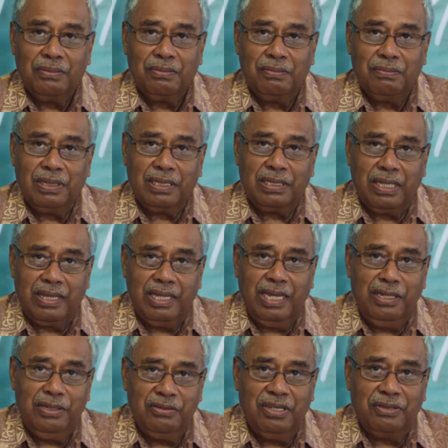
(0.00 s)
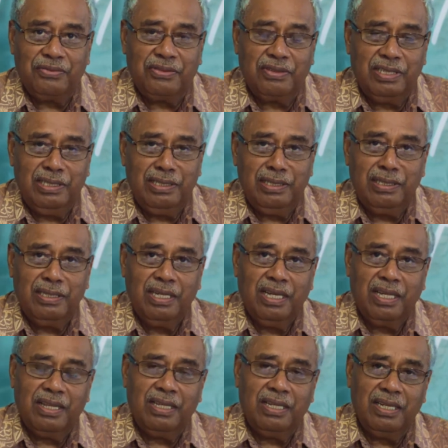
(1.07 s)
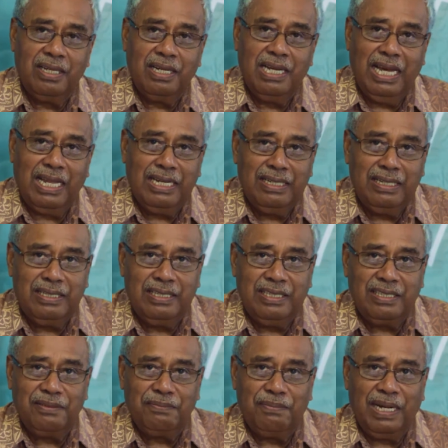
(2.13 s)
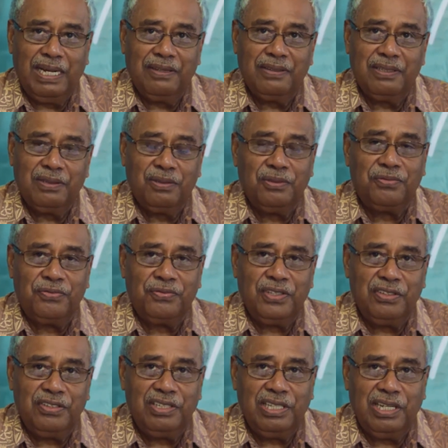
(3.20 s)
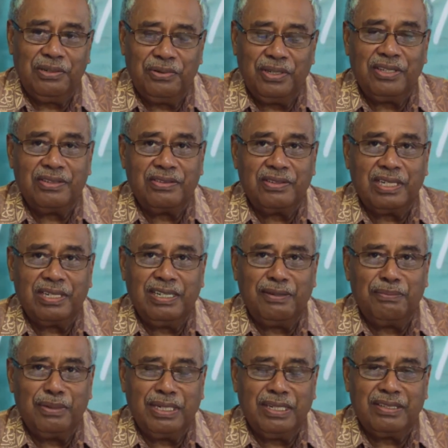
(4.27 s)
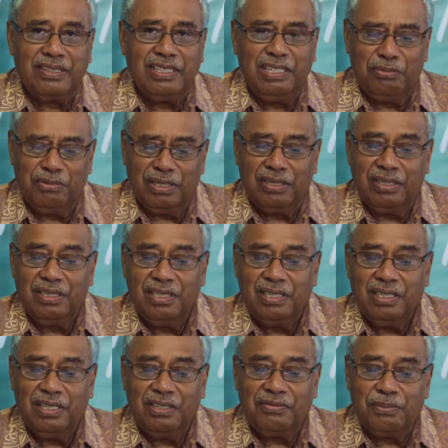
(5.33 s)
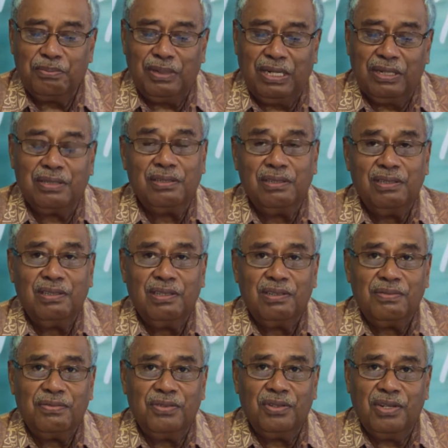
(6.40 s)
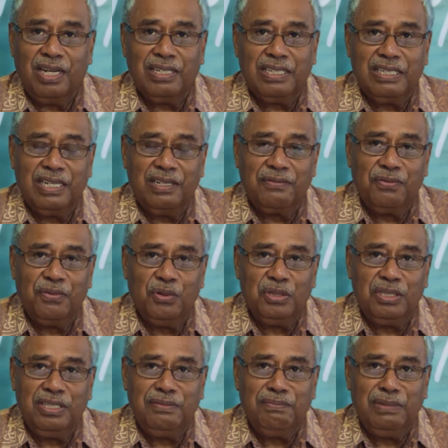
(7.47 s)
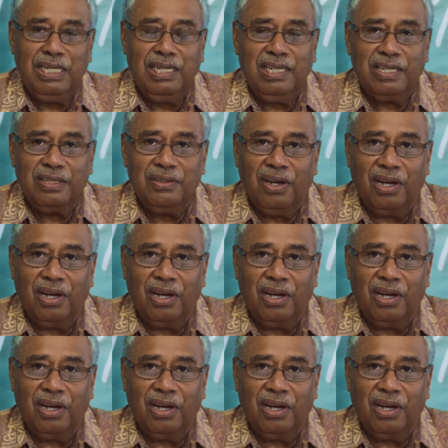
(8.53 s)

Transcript: But then you have seen the guaranteed to Fiji Airways that government has given of about $440 million.